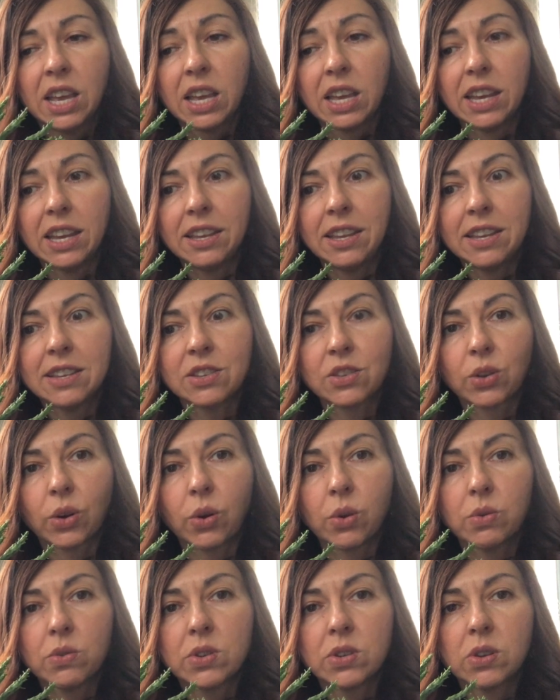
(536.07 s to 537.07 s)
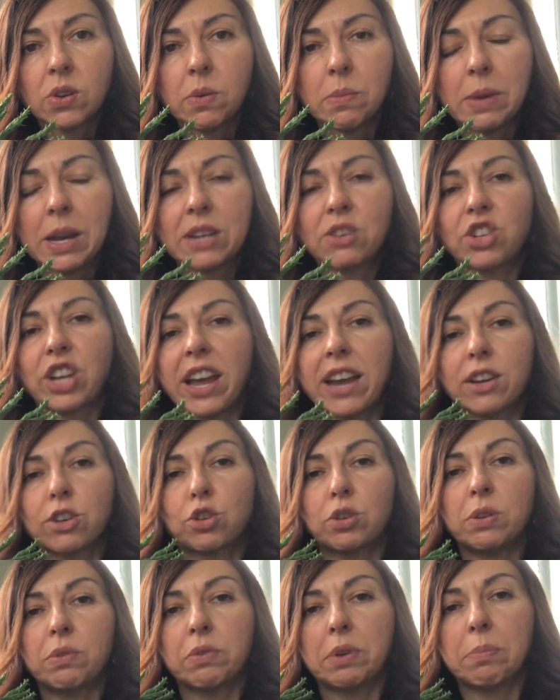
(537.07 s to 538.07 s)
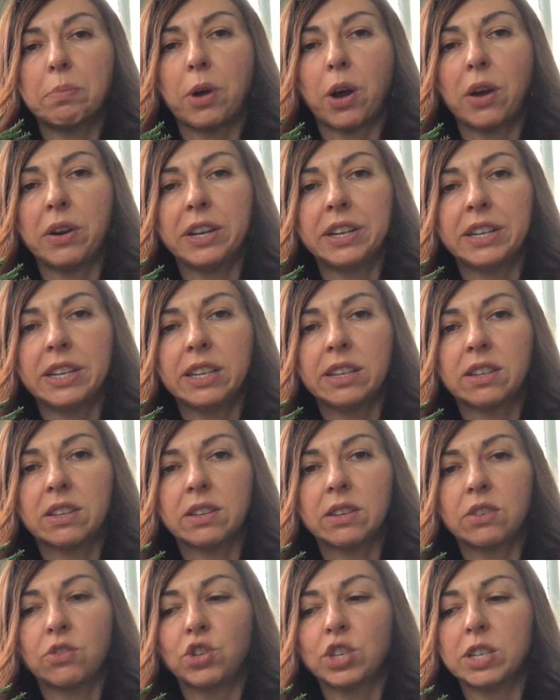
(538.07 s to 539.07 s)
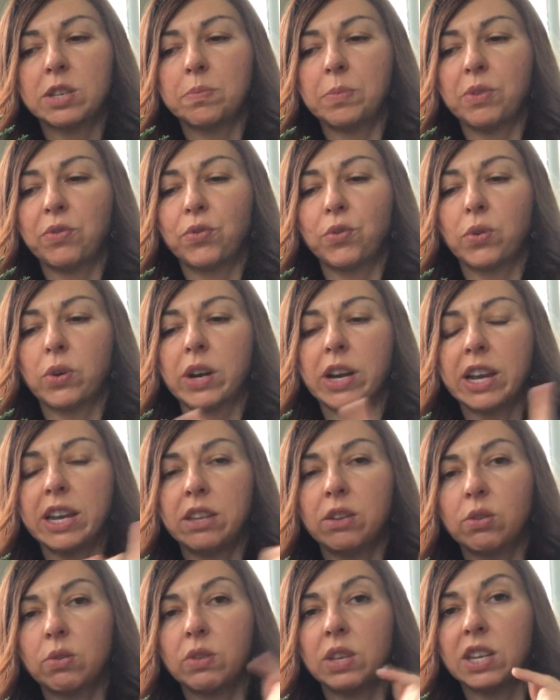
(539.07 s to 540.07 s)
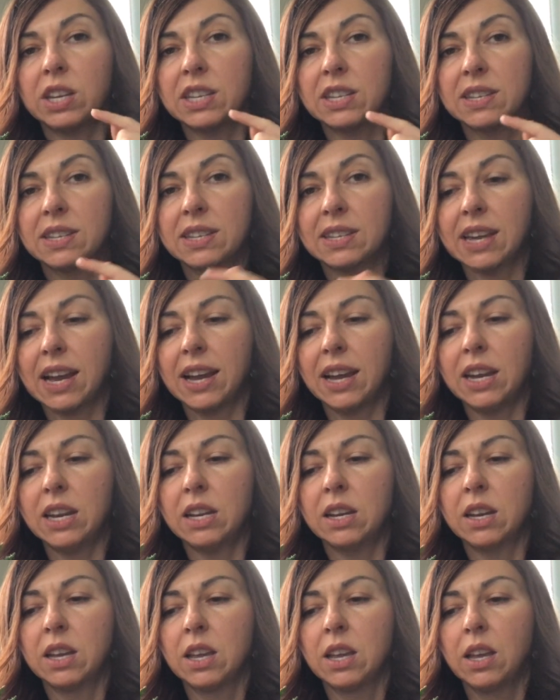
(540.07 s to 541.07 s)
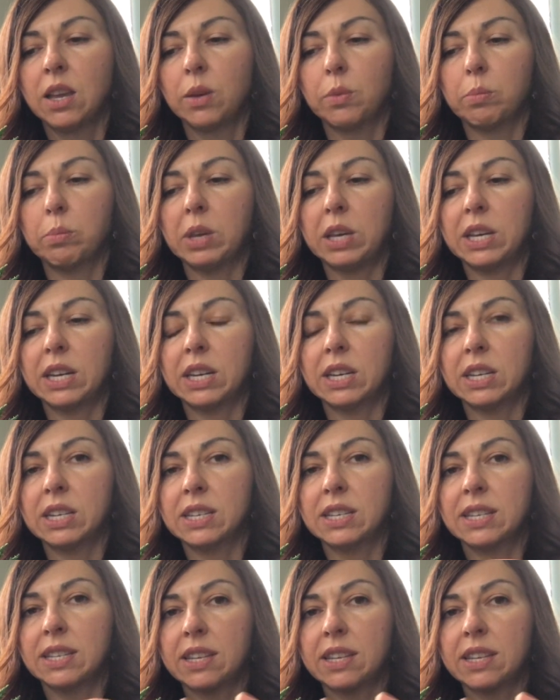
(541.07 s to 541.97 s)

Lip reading: It has grown so much. I actually repotted it just before I took it inside because